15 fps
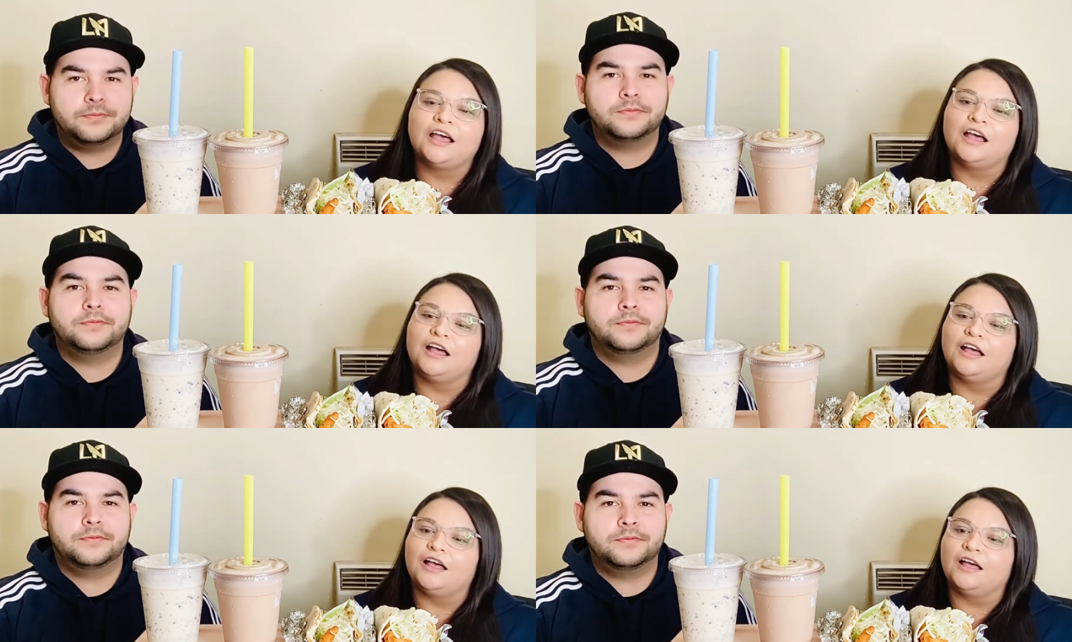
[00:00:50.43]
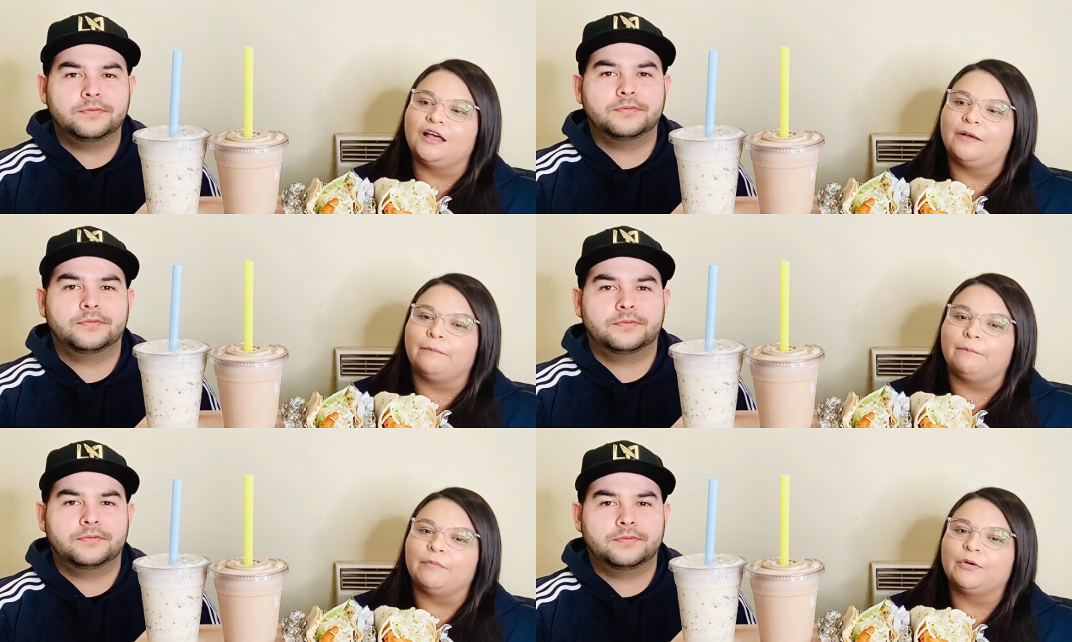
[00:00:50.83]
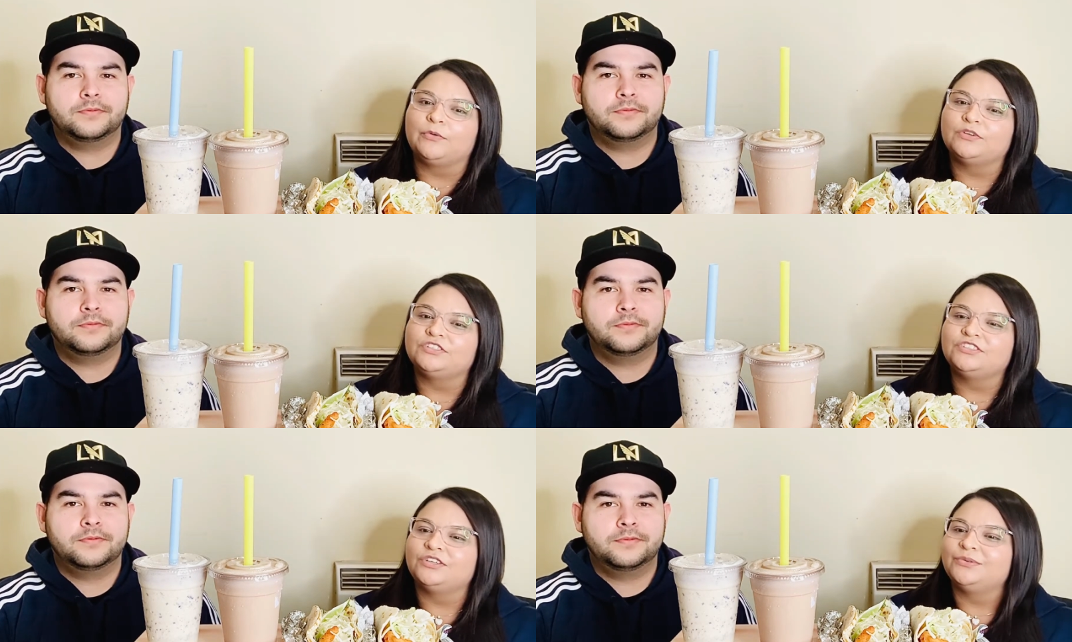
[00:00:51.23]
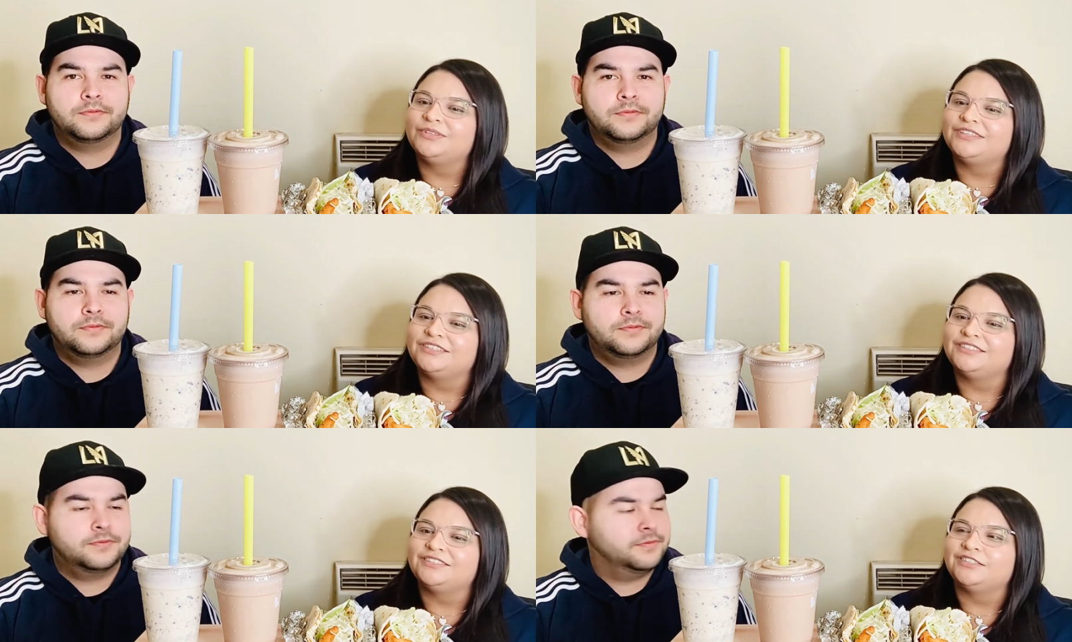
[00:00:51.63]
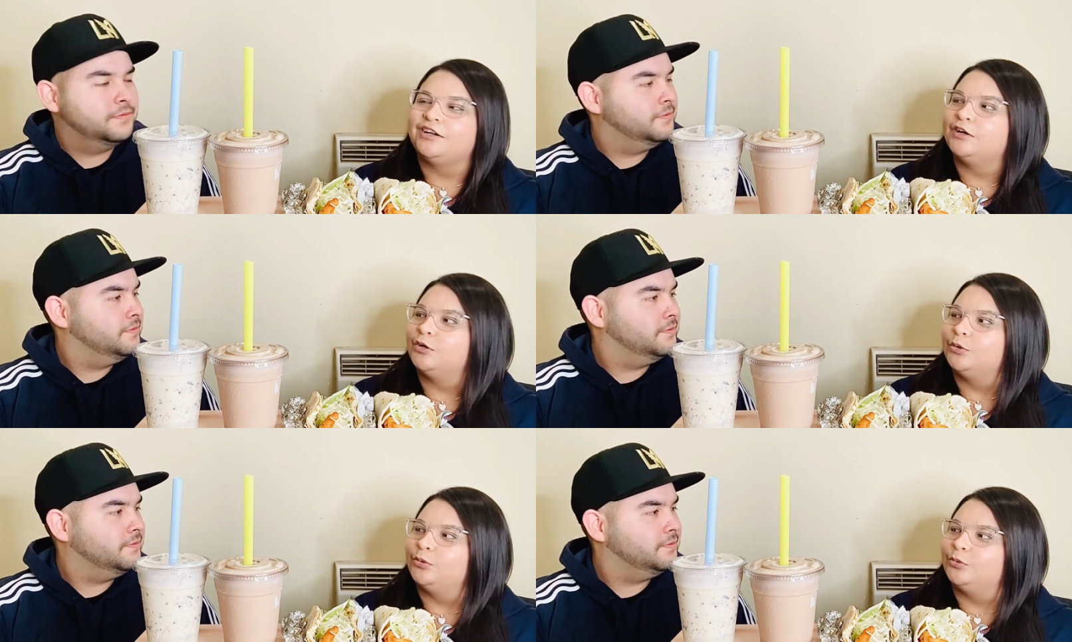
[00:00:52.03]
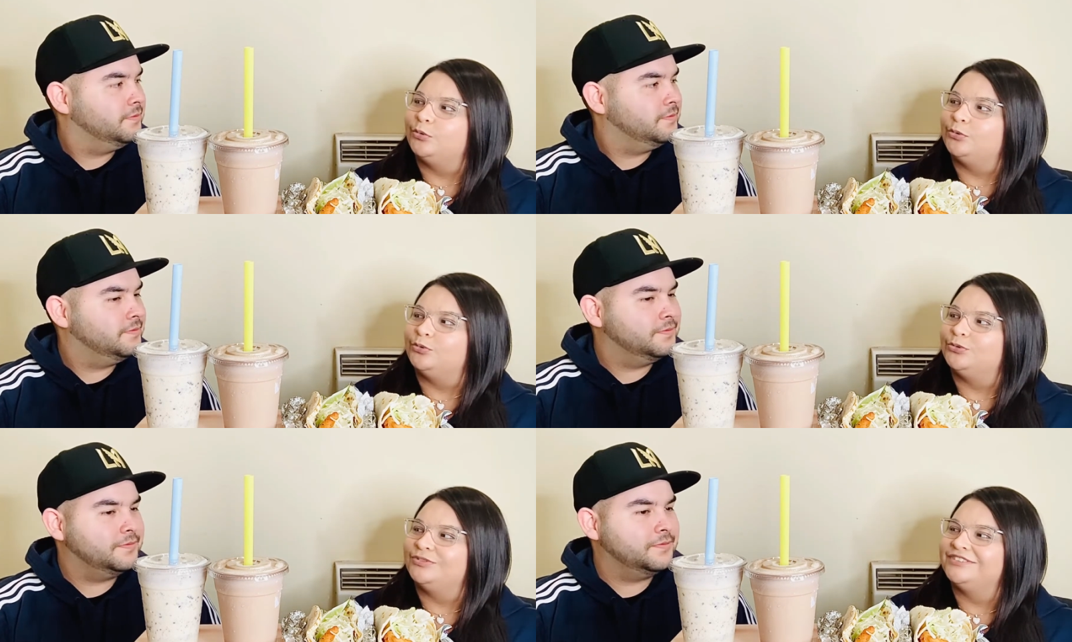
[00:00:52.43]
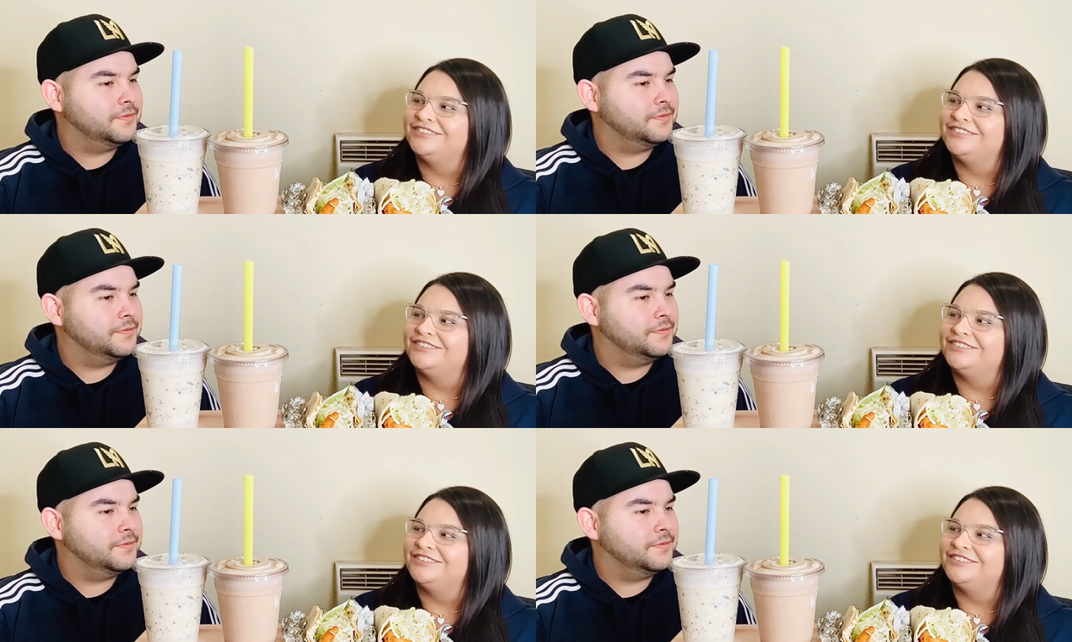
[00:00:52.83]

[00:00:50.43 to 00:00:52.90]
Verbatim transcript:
Speaker 1: Um, but we'll start with the tacos.